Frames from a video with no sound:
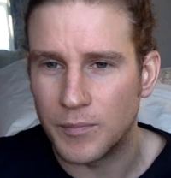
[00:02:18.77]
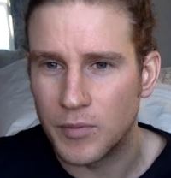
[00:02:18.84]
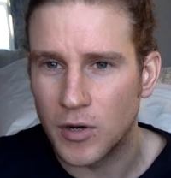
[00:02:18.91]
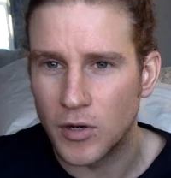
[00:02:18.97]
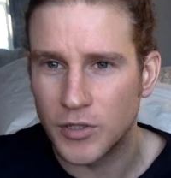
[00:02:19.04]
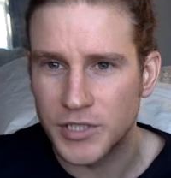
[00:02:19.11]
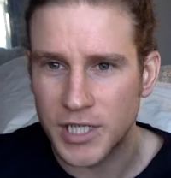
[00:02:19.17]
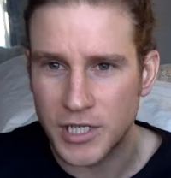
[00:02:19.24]

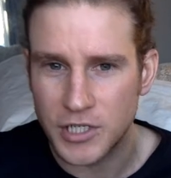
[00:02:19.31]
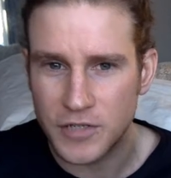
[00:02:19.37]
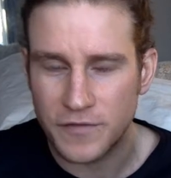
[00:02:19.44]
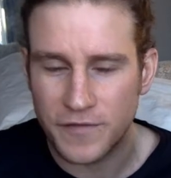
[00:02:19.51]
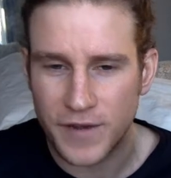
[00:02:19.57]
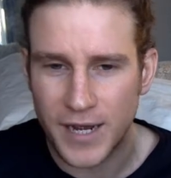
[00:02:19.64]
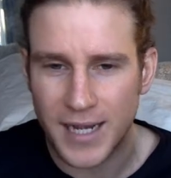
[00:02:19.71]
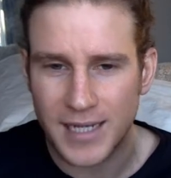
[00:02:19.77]
proteins, your
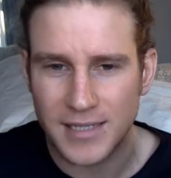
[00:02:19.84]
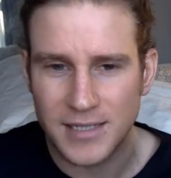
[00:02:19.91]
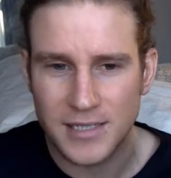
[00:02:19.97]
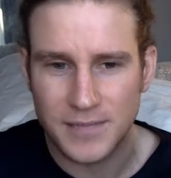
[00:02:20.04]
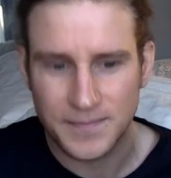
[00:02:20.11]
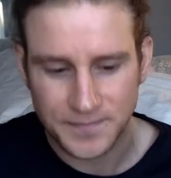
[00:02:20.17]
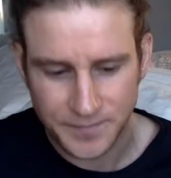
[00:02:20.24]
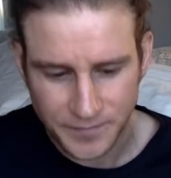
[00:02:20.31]

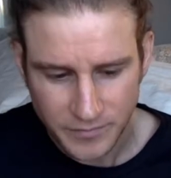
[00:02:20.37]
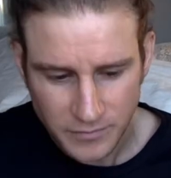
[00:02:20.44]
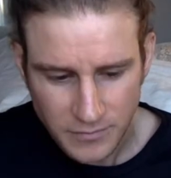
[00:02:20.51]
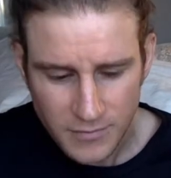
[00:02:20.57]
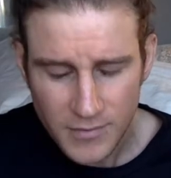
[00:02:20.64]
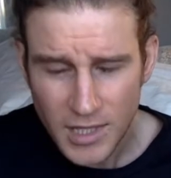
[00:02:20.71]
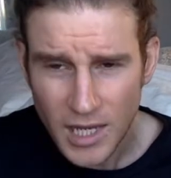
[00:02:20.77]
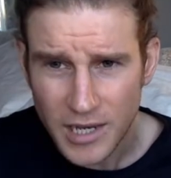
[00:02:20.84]
fats,
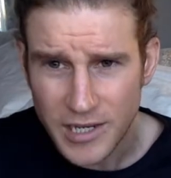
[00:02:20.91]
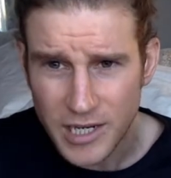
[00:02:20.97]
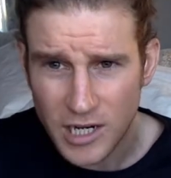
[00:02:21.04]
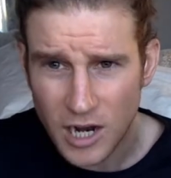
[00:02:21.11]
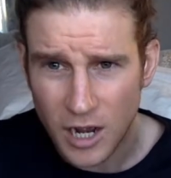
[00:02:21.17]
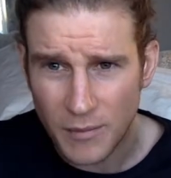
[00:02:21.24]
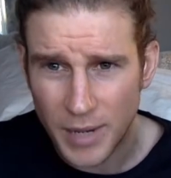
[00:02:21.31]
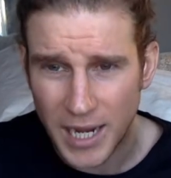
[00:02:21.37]
and your
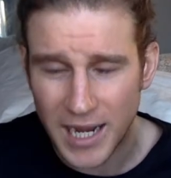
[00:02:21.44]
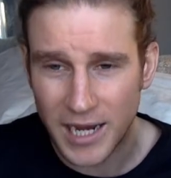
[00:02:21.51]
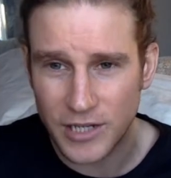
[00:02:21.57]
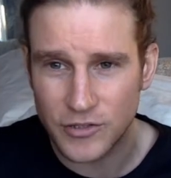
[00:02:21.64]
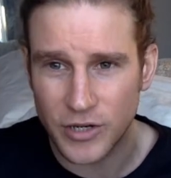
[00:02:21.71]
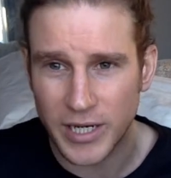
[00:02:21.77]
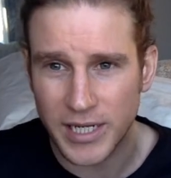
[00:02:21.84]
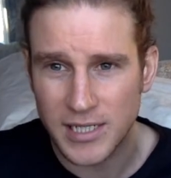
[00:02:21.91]

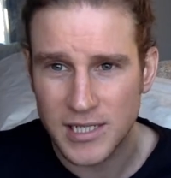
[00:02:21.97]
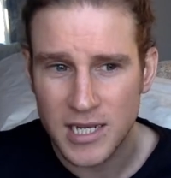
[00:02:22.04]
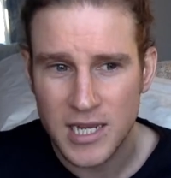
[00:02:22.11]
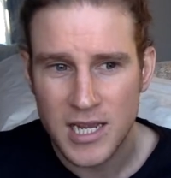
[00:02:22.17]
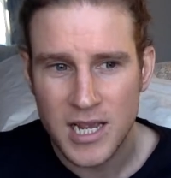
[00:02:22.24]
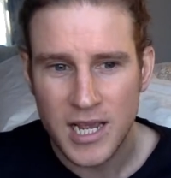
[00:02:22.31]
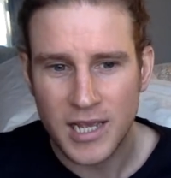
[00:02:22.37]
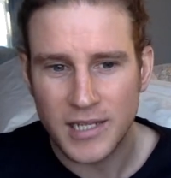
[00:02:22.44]
carbohydrates,
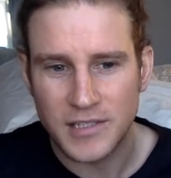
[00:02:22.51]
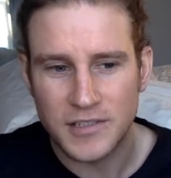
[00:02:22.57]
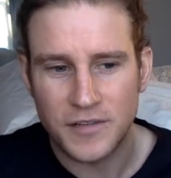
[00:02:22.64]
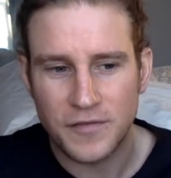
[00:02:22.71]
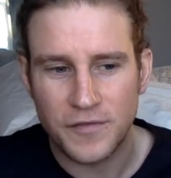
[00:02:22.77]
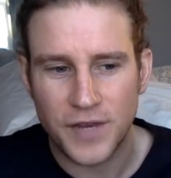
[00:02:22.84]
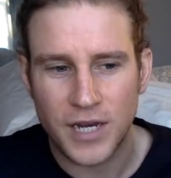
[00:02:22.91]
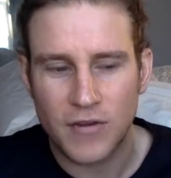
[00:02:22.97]
and to
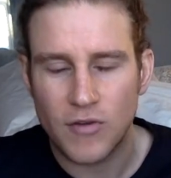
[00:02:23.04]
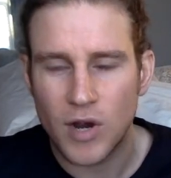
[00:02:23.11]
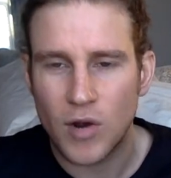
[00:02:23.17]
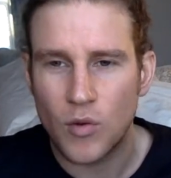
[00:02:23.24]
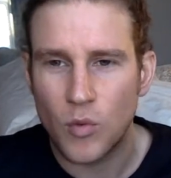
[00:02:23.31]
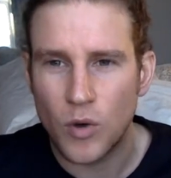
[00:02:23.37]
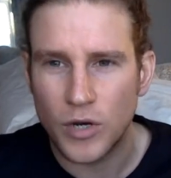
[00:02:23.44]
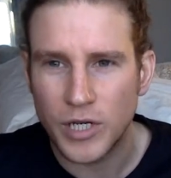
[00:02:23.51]
figure
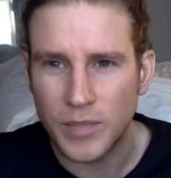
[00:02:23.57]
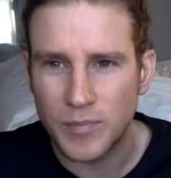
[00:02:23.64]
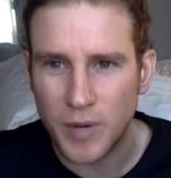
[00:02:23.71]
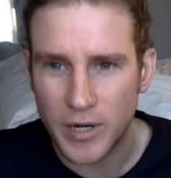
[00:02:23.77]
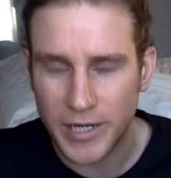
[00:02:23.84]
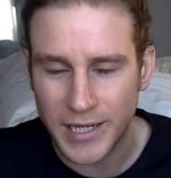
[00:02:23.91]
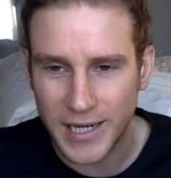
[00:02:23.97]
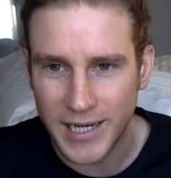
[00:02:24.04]
out what your
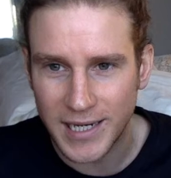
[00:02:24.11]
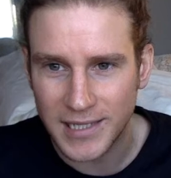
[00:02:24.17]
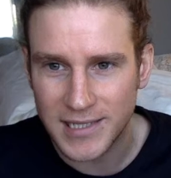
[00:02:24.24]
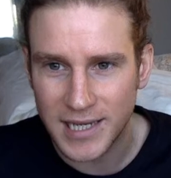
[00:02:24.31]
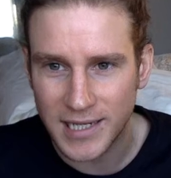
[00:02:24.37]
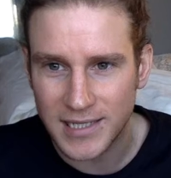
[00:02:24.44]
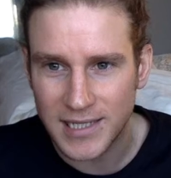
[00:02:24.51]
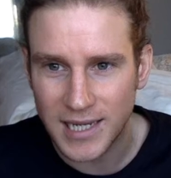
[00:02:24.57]
body needs
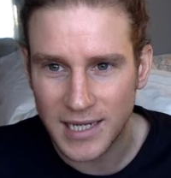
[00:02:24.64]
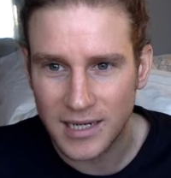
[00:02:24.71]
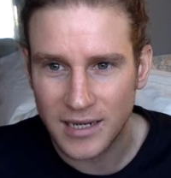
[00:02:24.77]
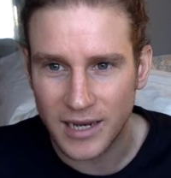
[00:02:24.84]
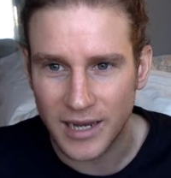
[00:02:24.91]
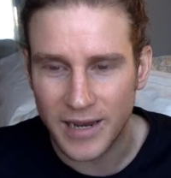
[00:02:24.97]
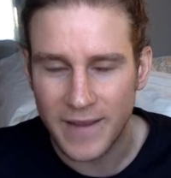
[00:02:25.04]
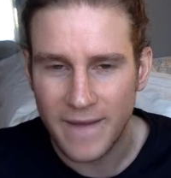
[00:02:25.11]

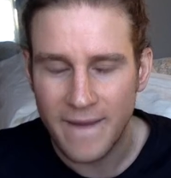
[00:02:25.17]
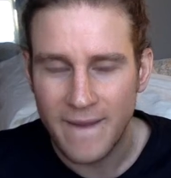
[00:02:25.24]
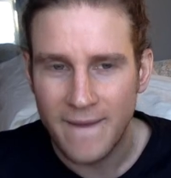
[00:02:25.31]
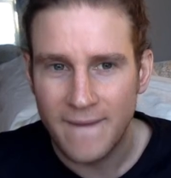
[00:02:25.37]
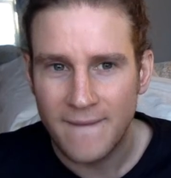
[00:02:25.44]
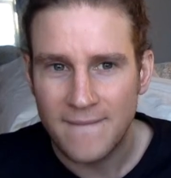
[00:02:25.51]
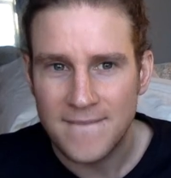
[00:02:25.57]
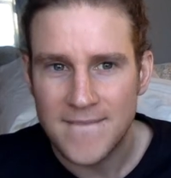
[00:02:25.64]
exactly,
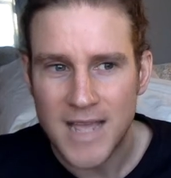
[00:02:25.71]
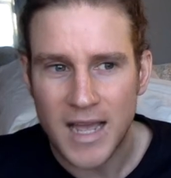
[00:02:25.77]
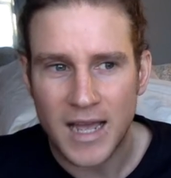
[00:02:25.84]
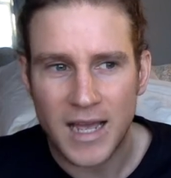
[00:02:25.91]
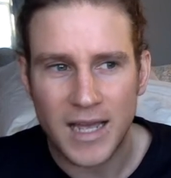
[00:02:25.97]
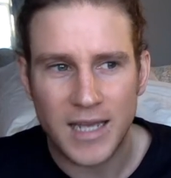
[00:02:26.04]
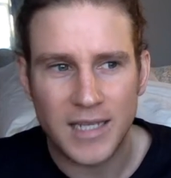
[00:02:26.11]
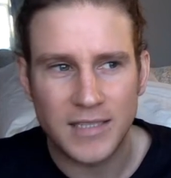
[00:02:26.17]

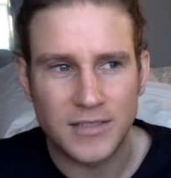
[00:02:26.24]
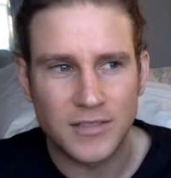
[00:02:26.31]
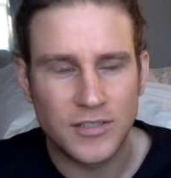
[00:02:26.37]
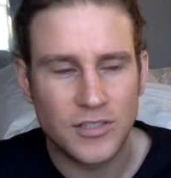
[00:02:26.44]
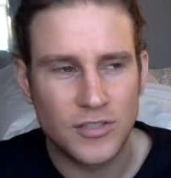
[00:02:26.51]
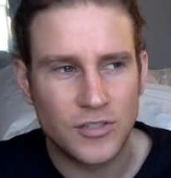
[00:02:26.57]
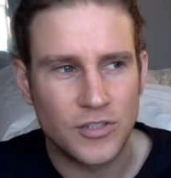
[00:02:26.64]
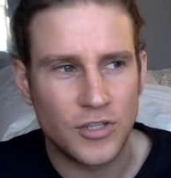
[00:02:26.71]
and
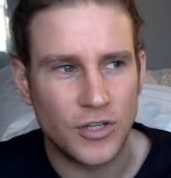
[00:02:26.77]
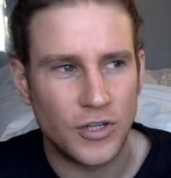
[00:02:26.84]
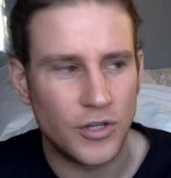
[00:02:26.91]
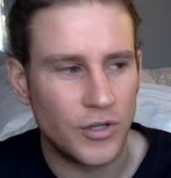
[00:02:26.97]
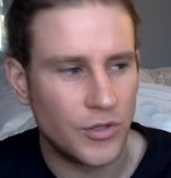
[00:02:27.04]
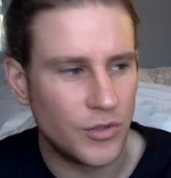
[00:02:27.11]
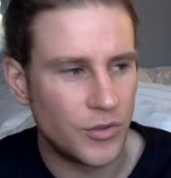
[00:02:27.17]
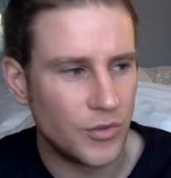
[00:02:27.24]

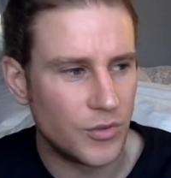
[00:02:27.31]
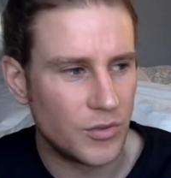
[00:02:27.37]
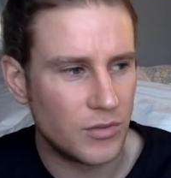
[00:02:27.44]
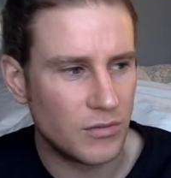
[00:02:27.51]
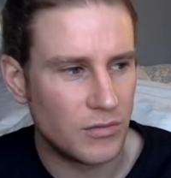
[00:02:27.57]
to